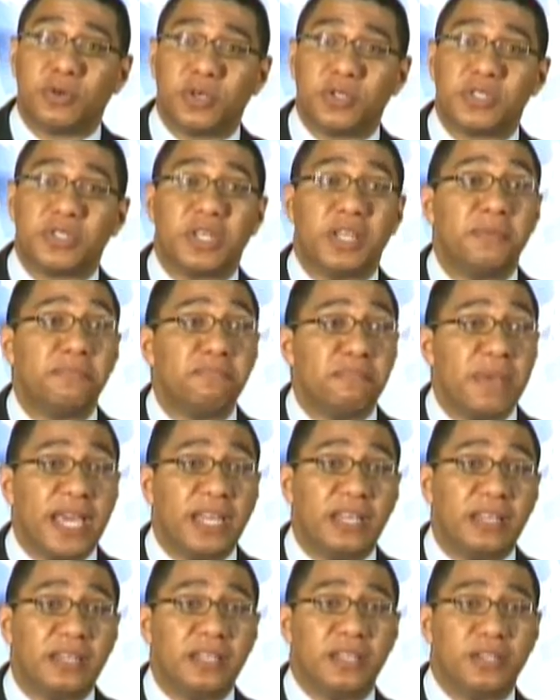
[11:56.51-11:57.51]
embedded in
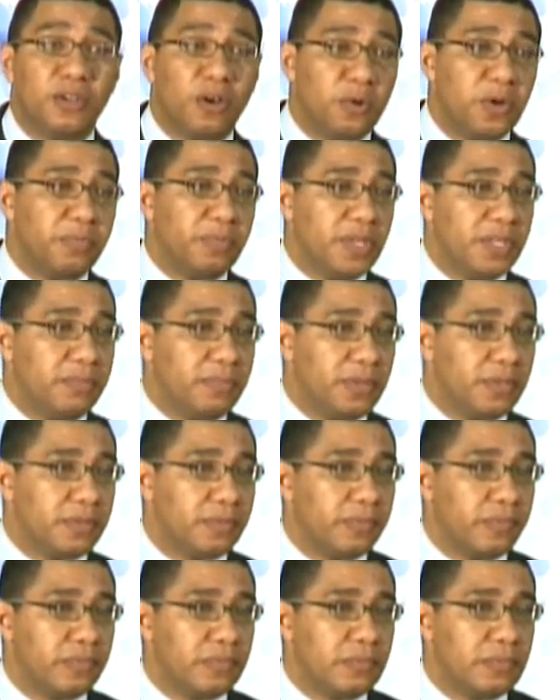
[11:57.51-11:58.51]
our people.
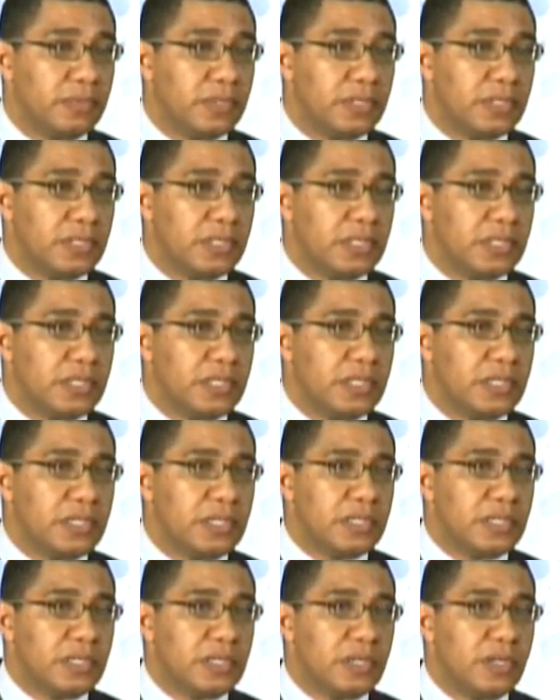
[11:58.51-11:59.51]

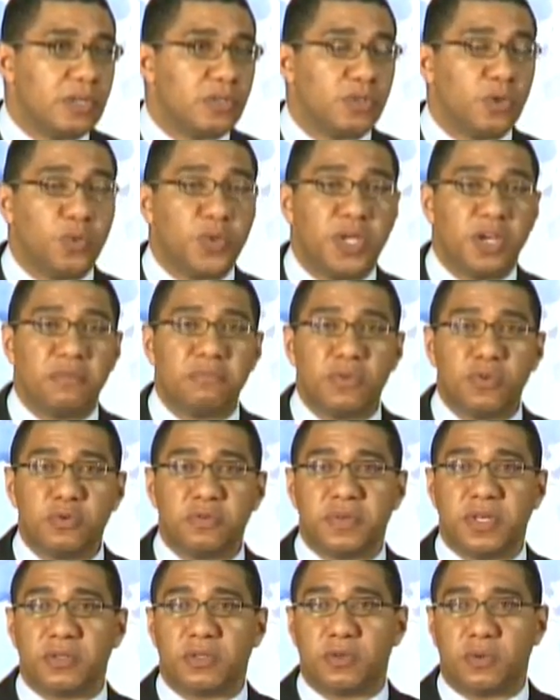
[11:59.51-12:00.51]
So we are moving
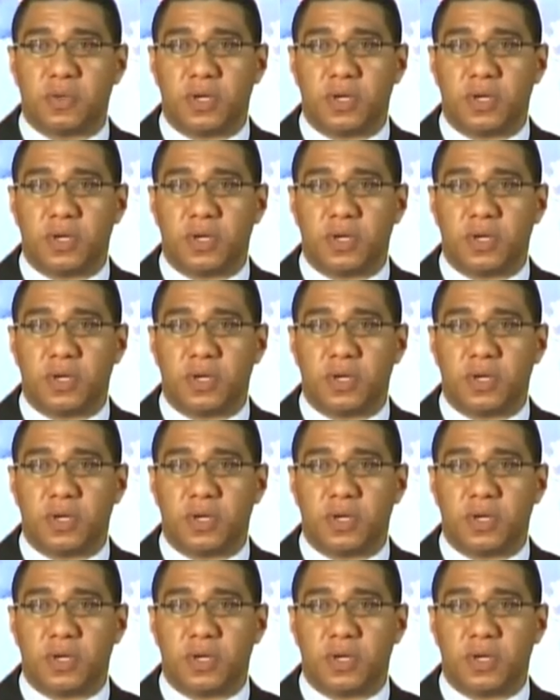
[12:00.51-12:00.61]
towards a